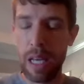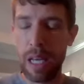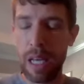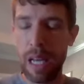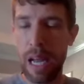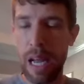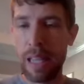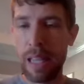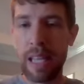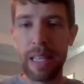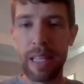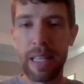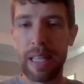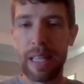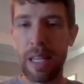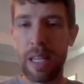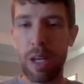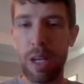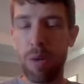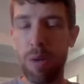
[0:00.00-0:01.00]
I think,
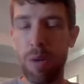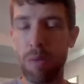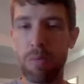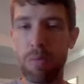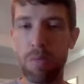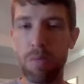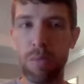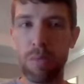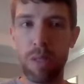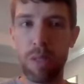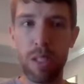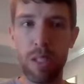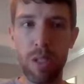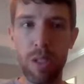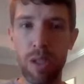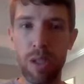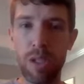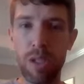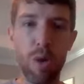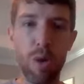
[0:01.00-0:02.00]
you know,
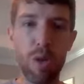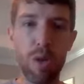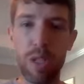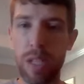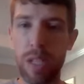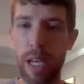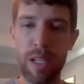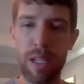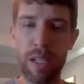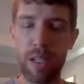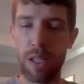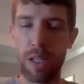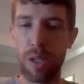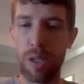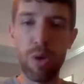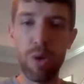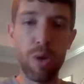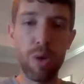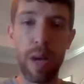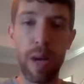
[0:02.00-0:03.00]
your associations and
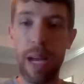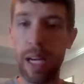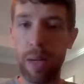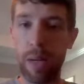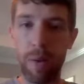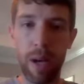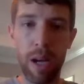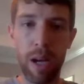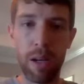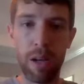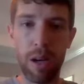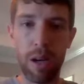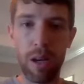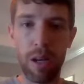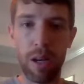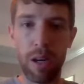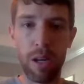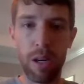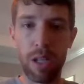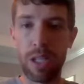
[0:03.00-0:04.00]
who you hang around
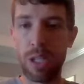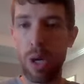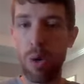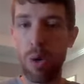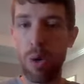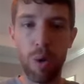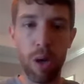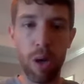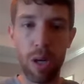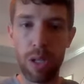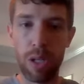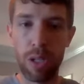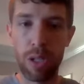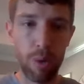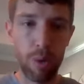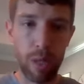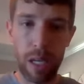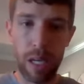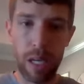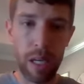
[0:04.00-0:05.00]
are, are so, are
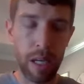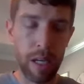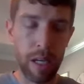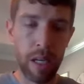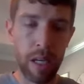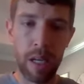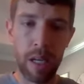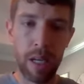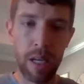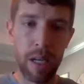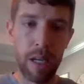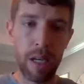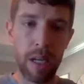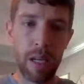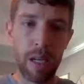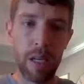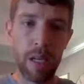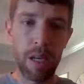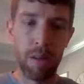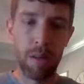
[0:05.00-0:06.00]
so key,
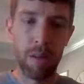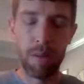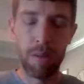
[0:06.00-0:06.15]
you know?